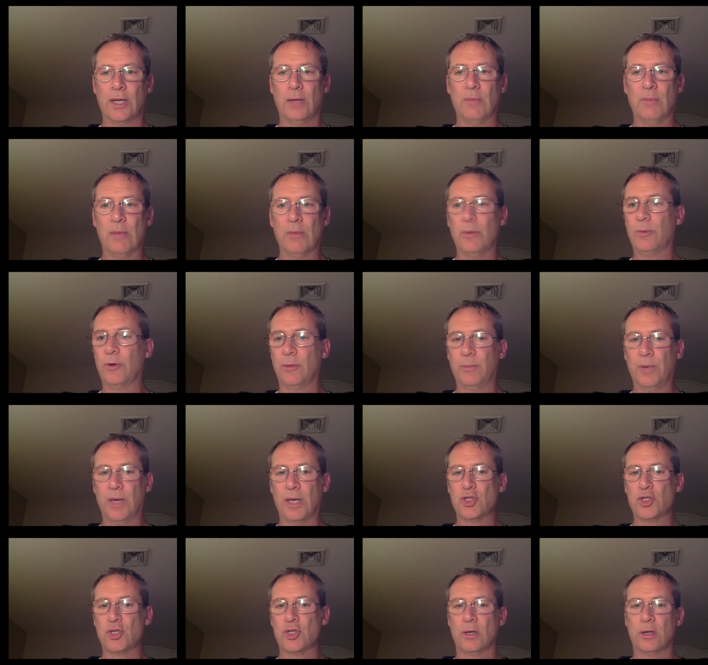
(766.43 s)
and maybe put a
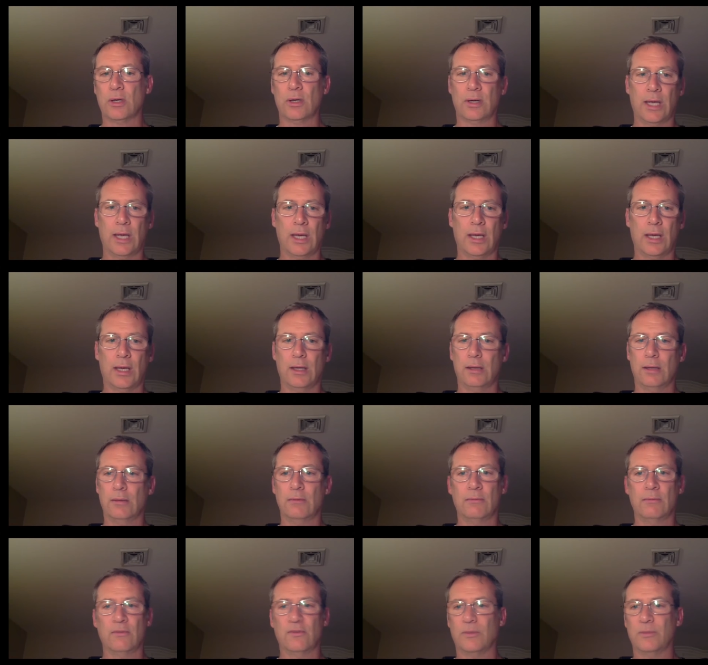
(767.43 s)
picture
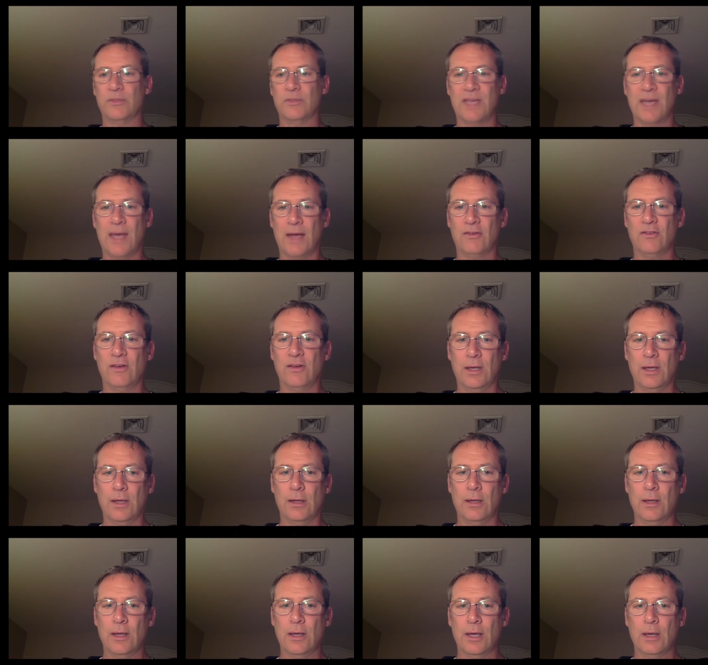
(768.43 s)
and some text in,